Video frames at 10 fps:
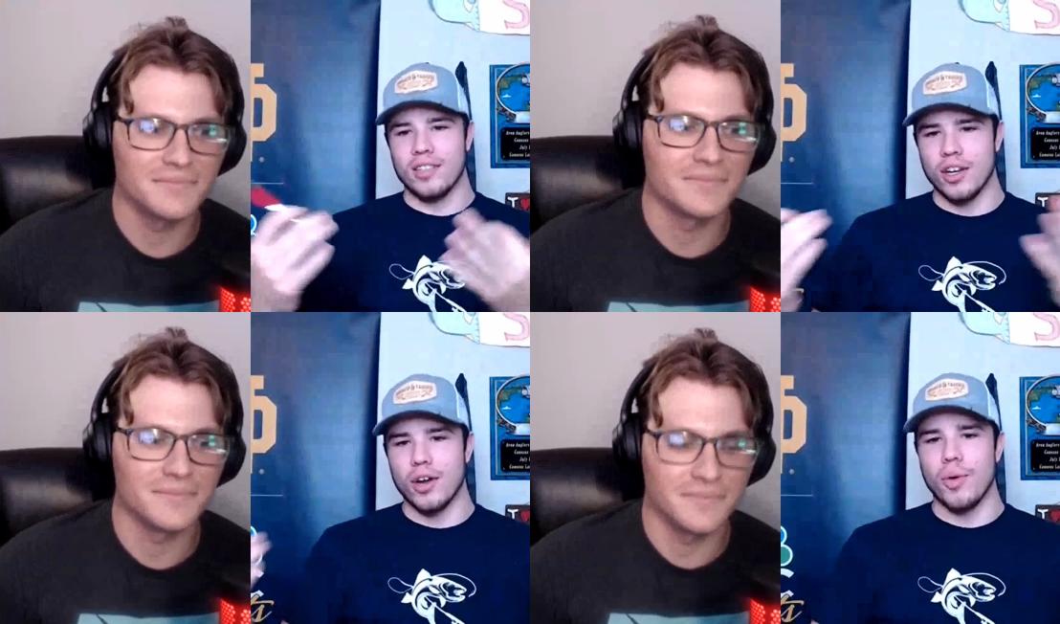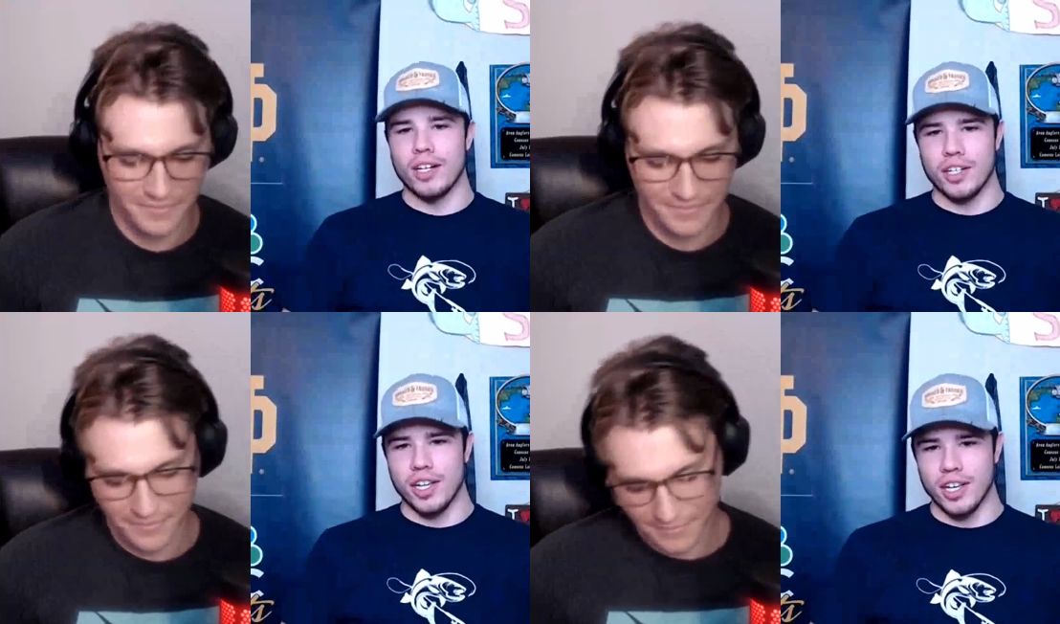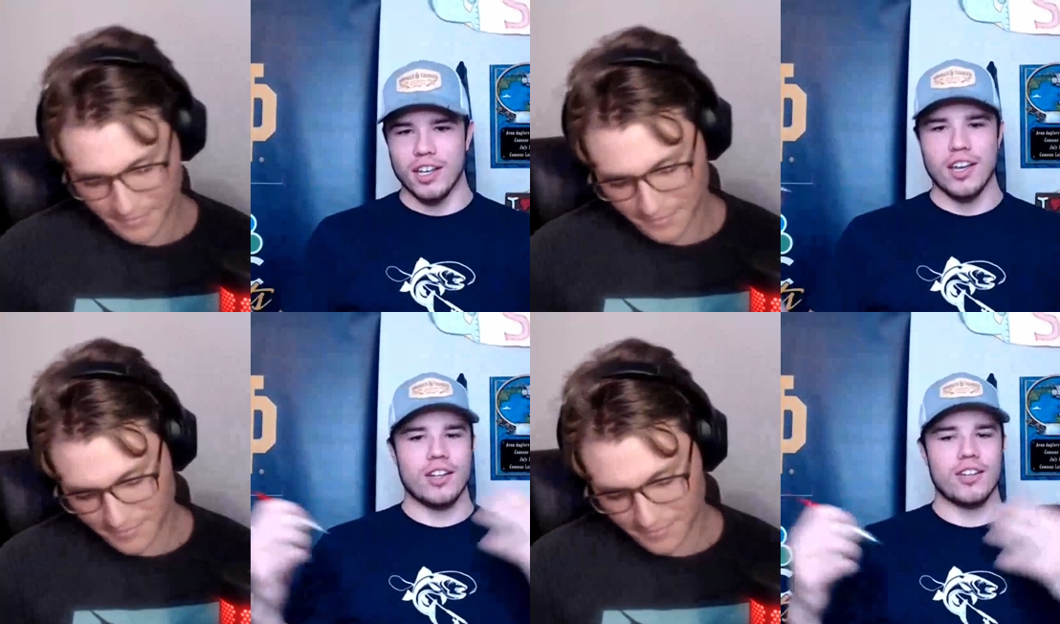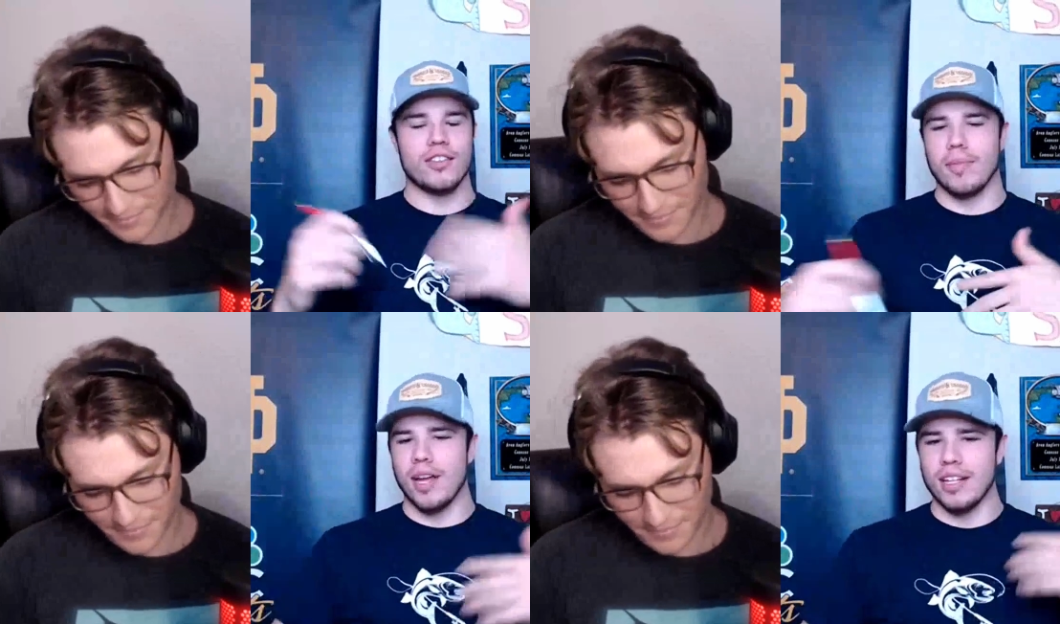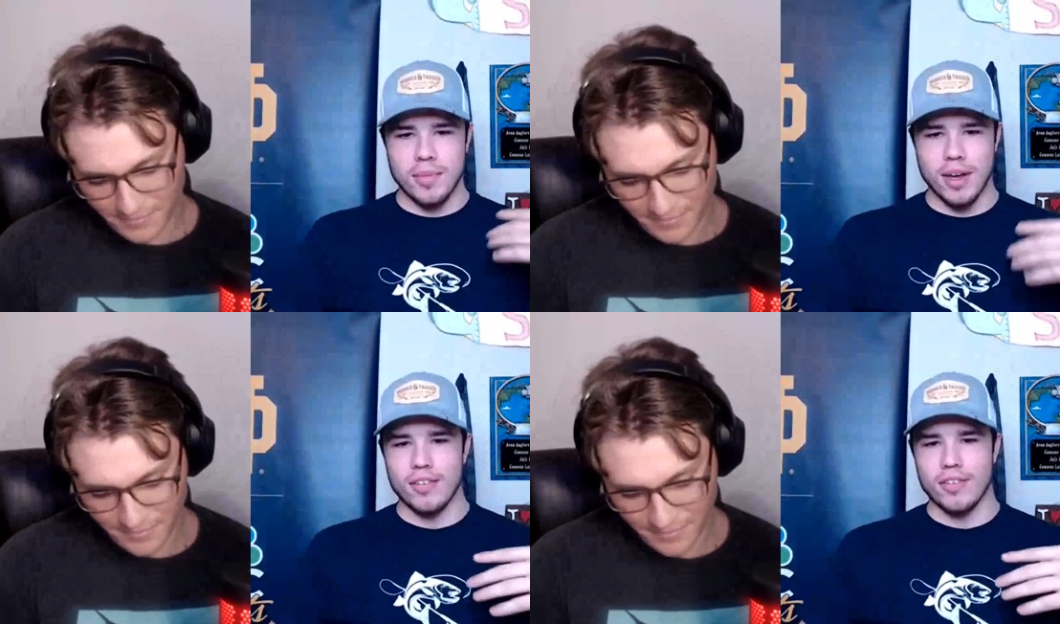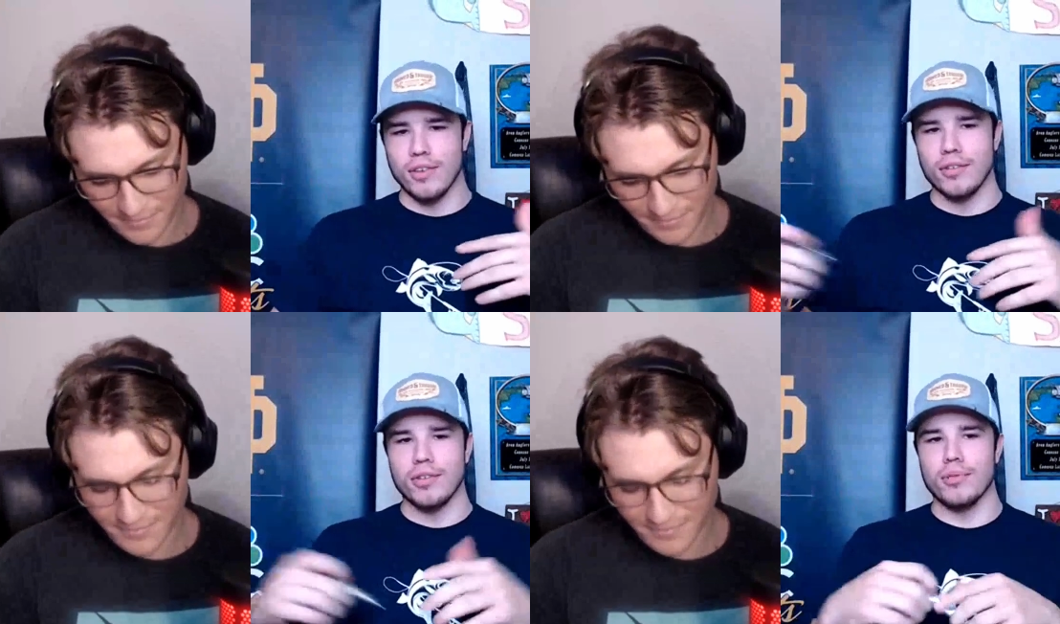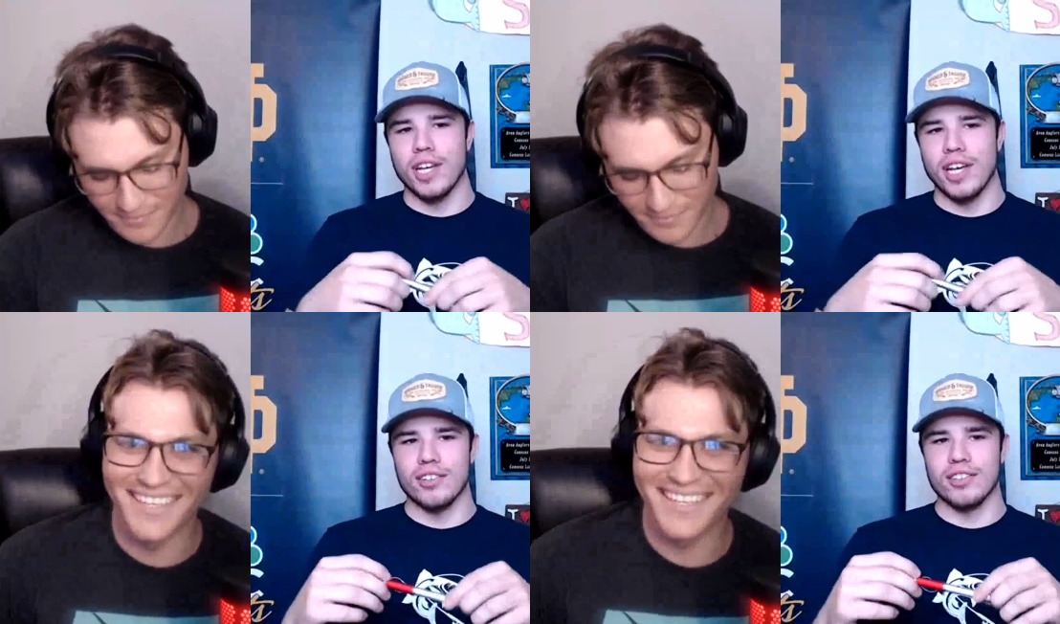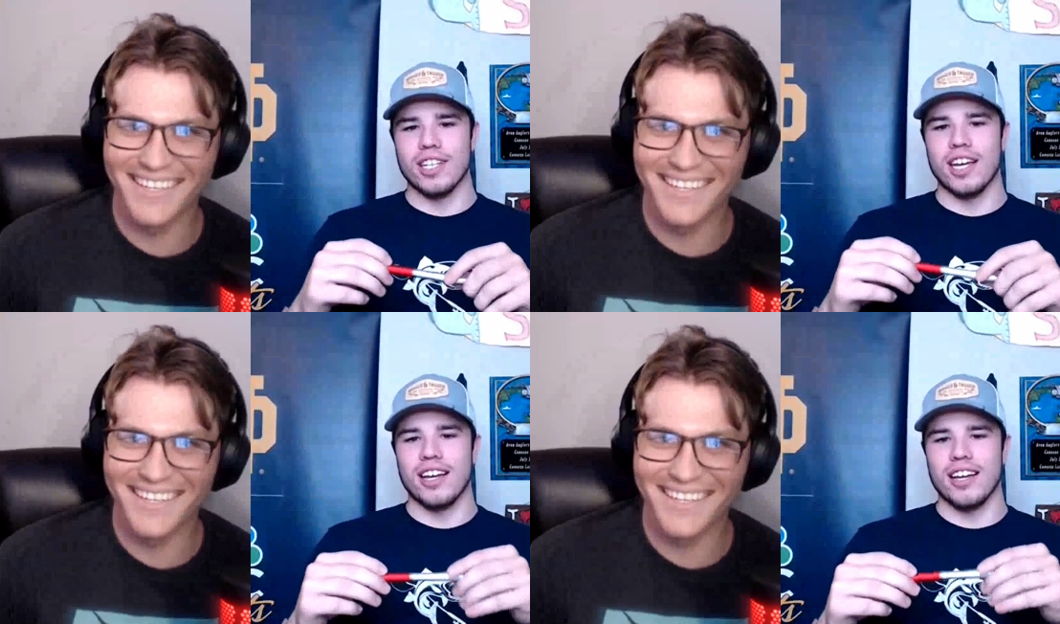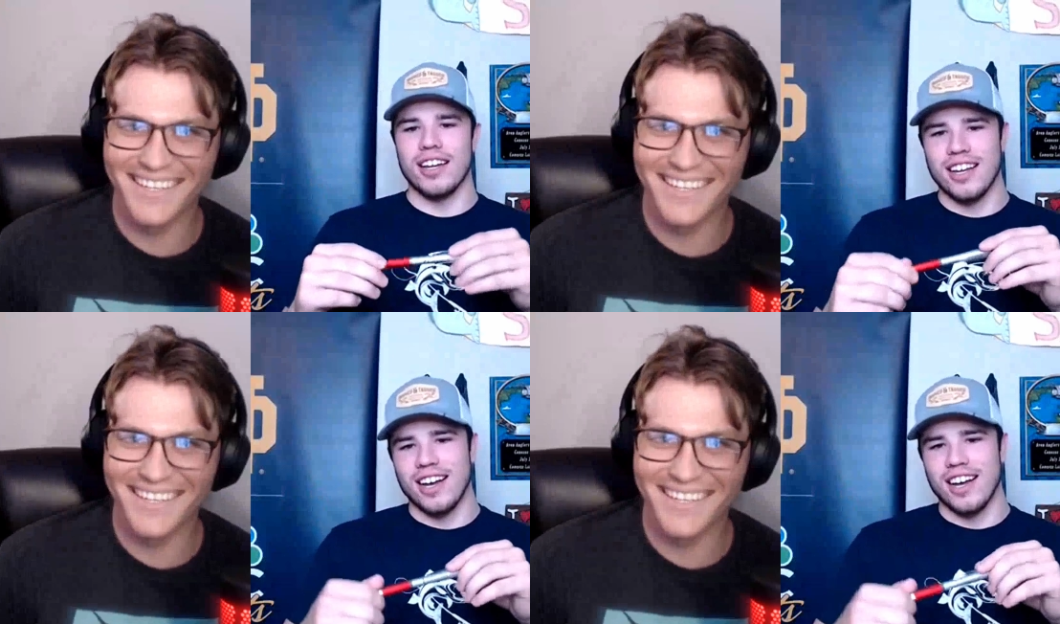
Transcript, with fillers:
Speaker 1: you know, watching the immense amount of YouTube channels that